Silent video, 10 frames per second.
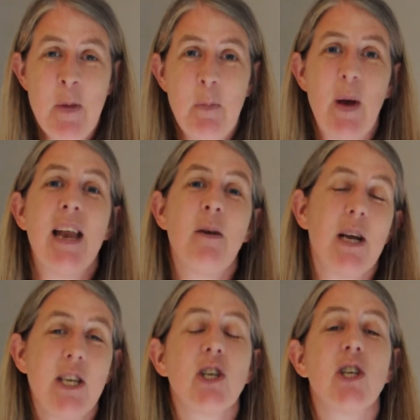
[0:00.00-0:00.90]
But anyway,
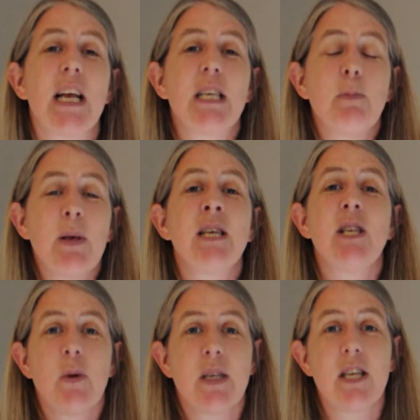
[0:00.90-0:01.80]
it just explains
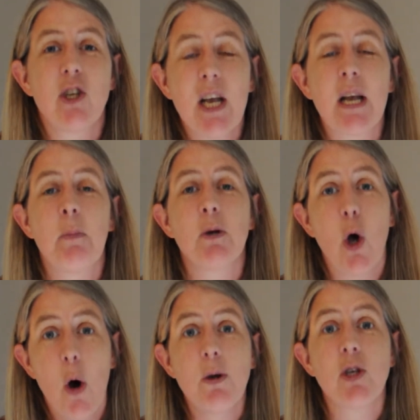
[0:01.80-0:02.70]
to us that Jacob was
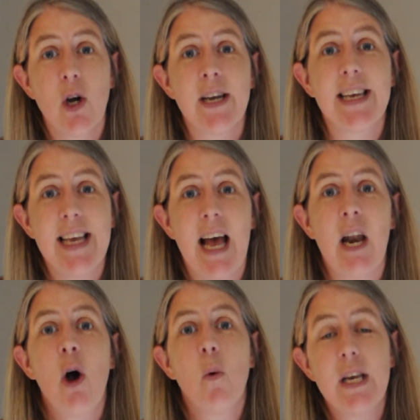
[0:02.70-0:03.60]
always trying to get
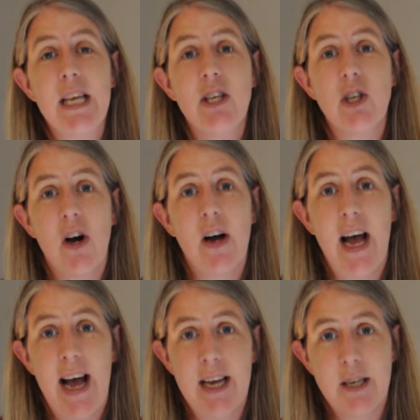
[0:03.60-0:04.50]
what Esau
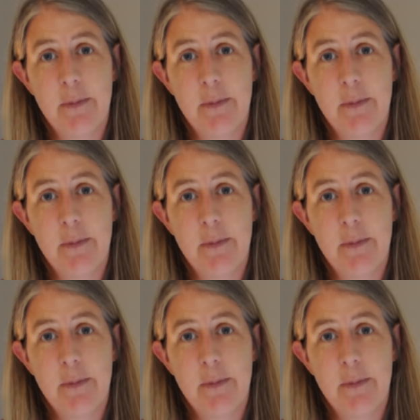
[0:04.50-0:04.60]
had.